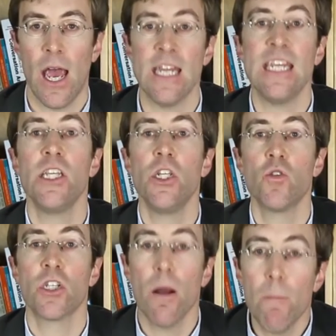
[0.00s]
and
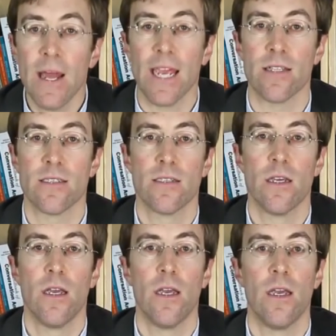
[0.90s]
induce compliance
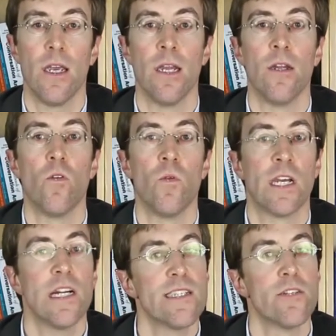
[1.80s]
in
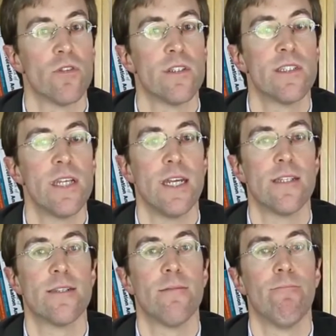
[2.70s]
recalcitrant
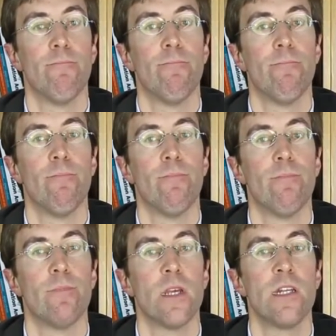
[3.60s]
states.
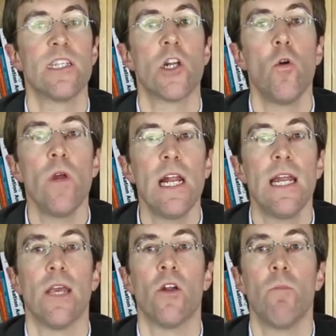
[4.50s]
It is
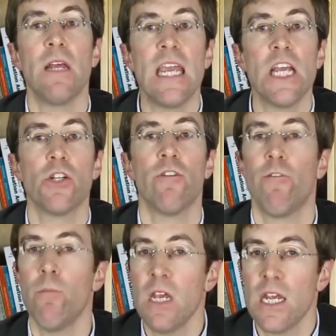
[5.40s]
clearly an obligation
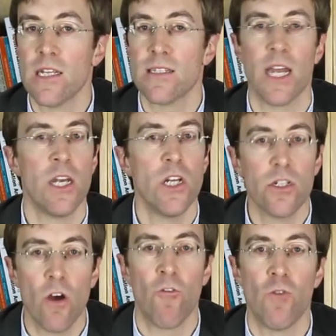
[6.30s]
of means and
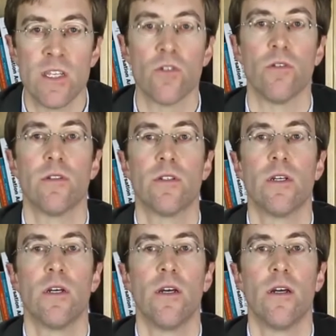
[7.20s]
not of result.
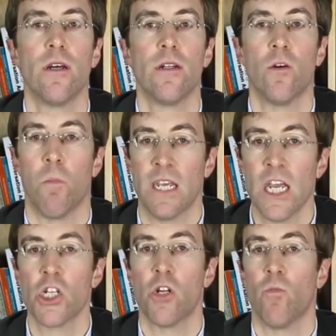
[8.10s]
The
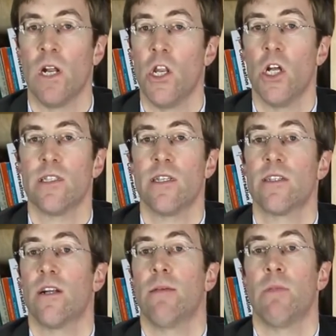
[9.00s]
obligation will not
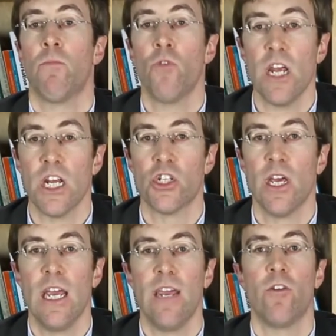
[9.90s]
necessarily be breached
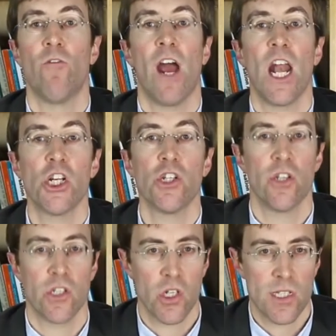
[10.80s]
if the violation
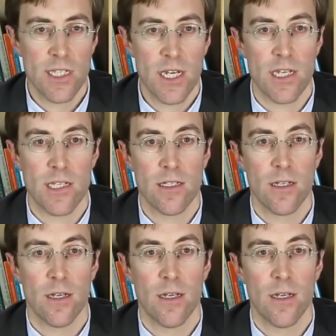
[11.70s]
does not cease.